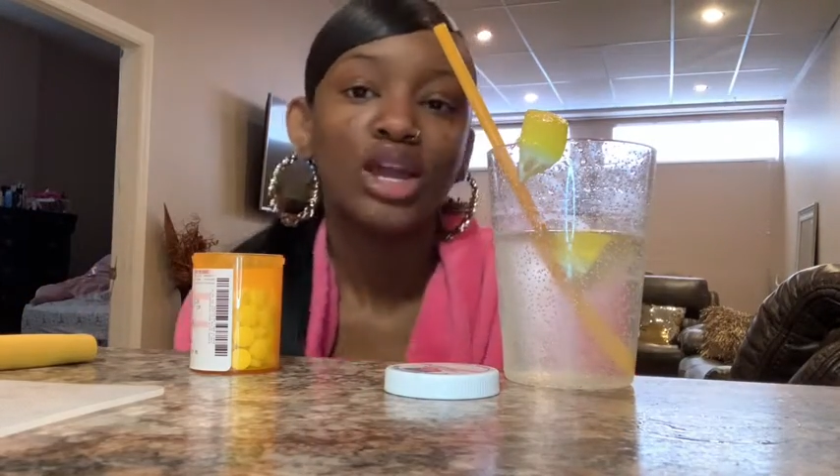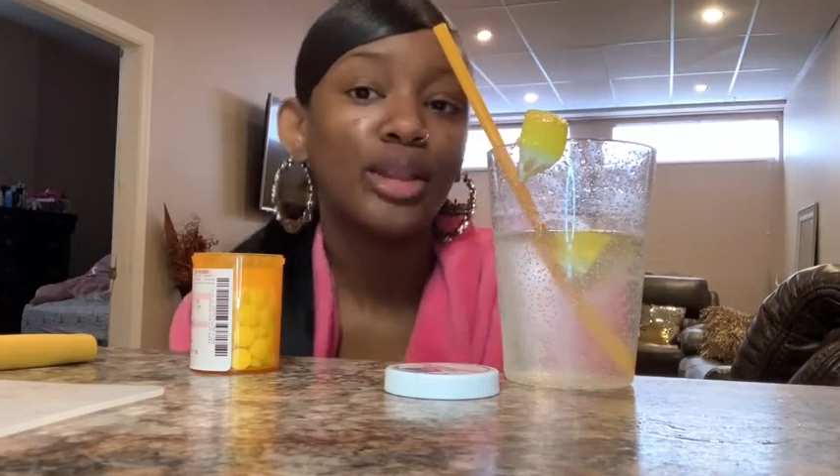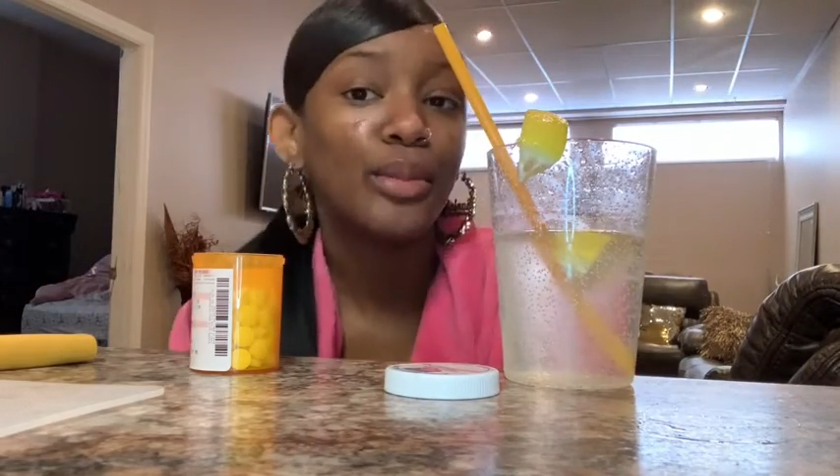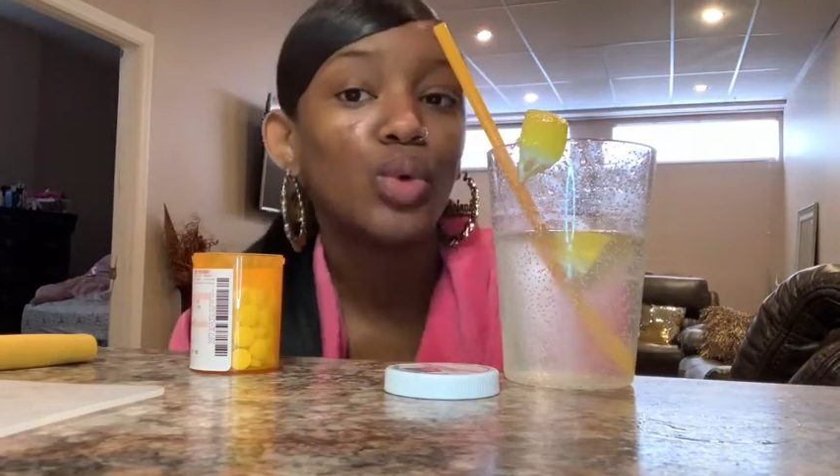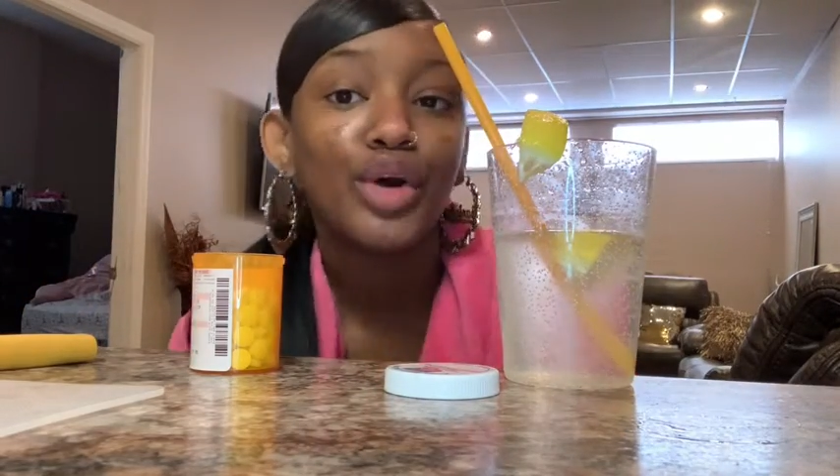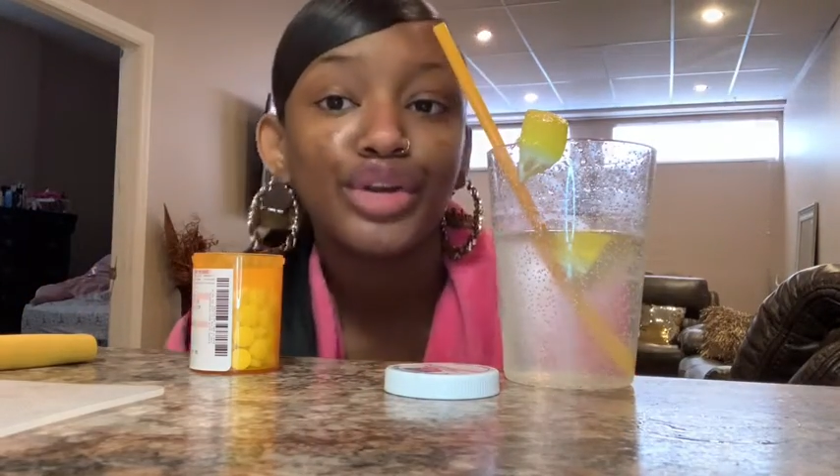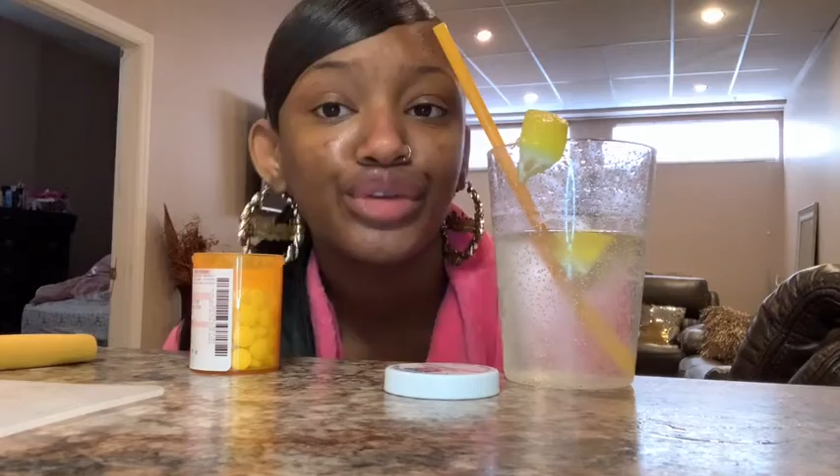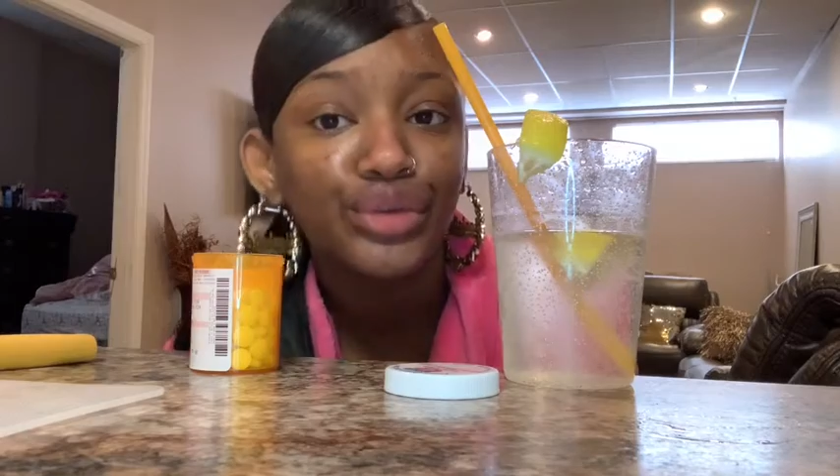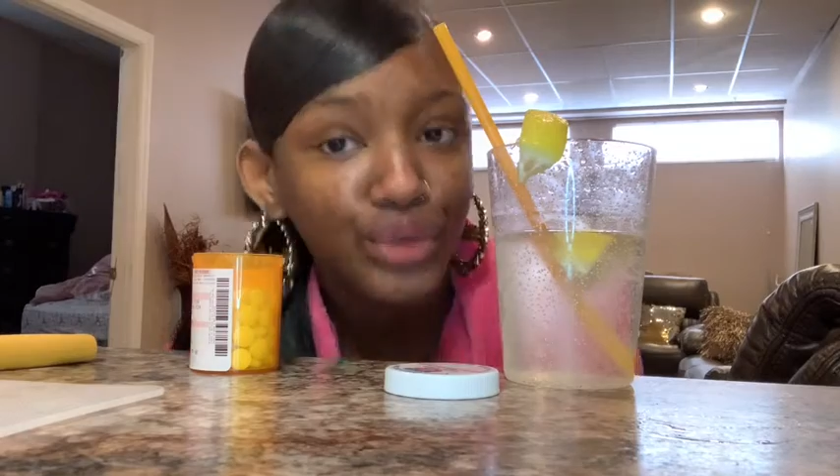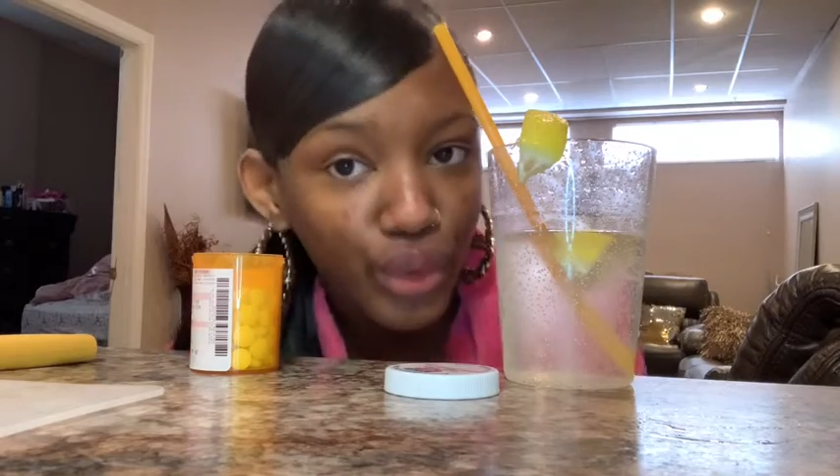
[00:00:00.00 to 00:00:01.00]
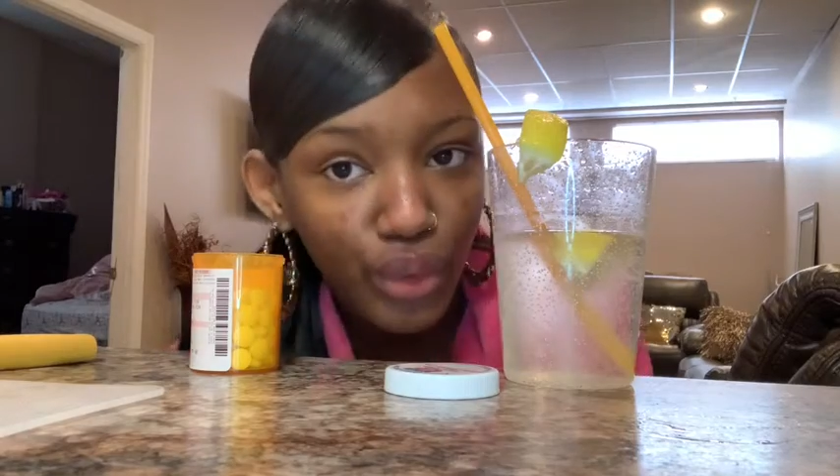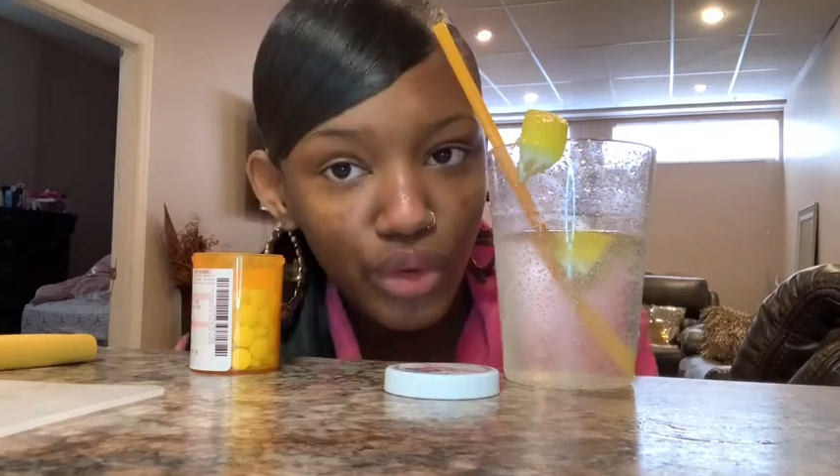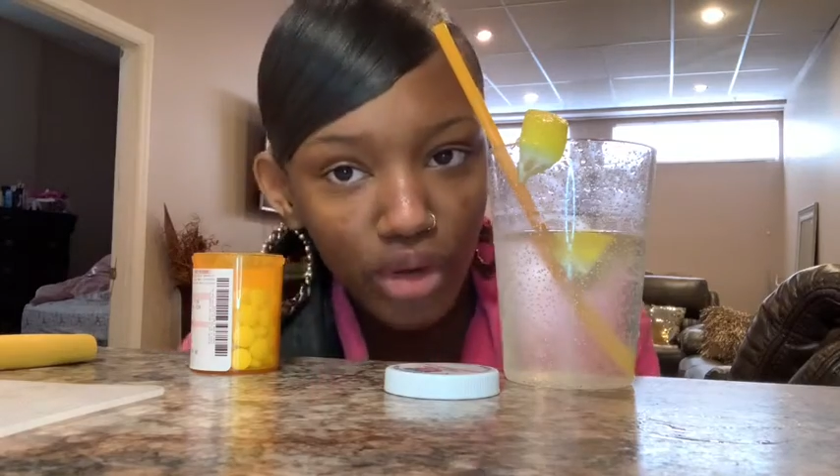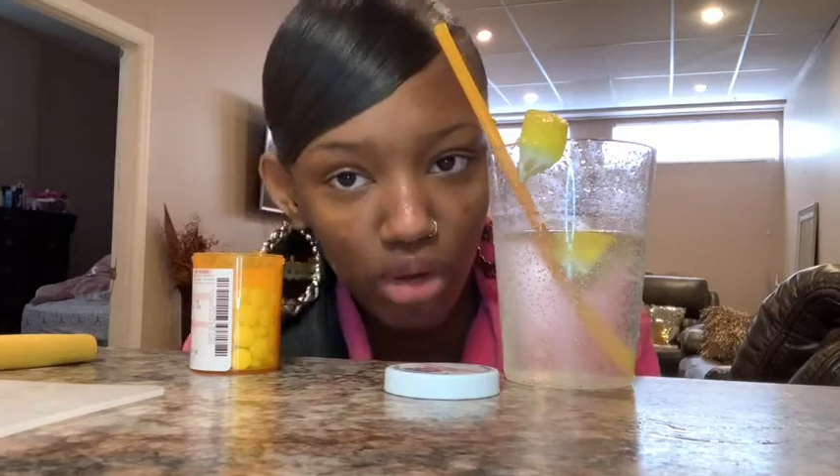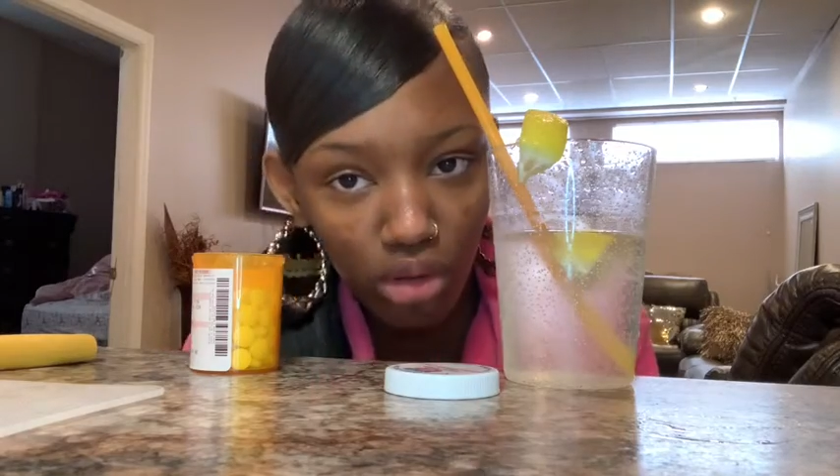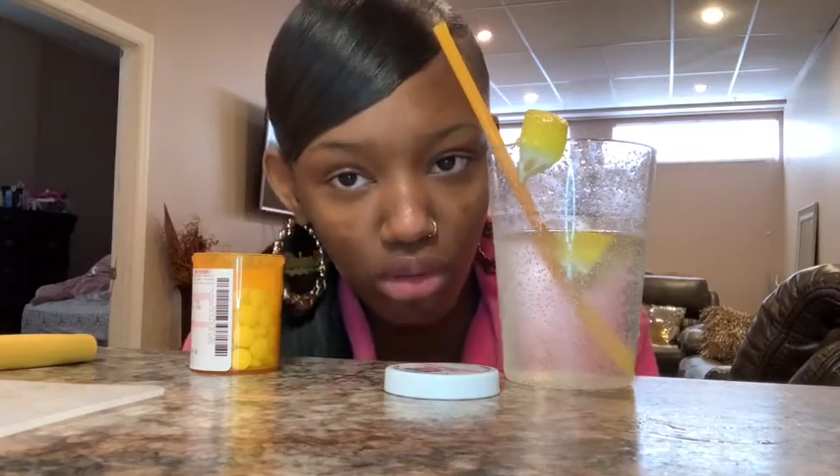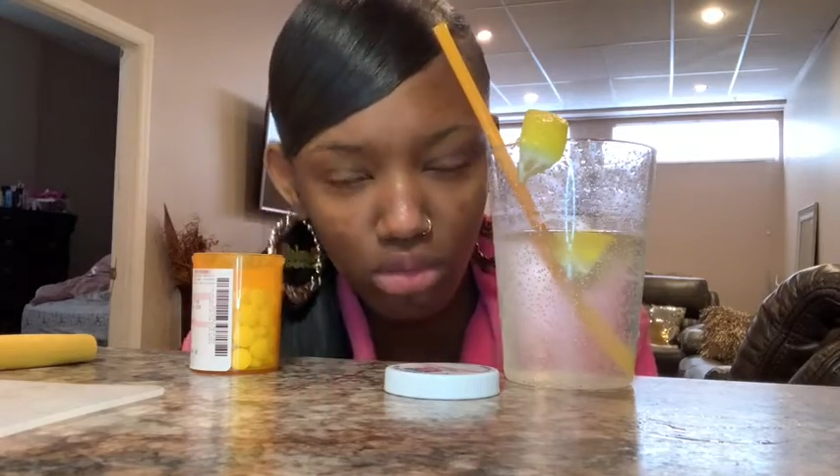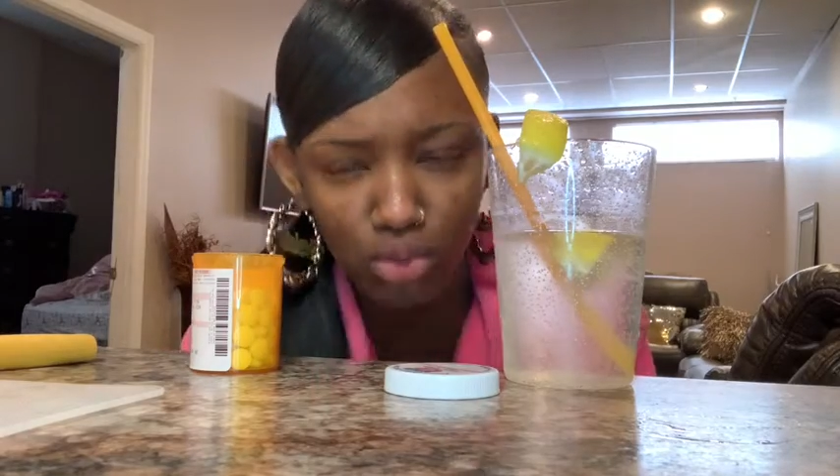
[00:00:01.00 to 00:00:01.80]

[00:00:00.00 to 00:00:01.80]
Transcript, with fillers: Lemon water is so good. Ugh.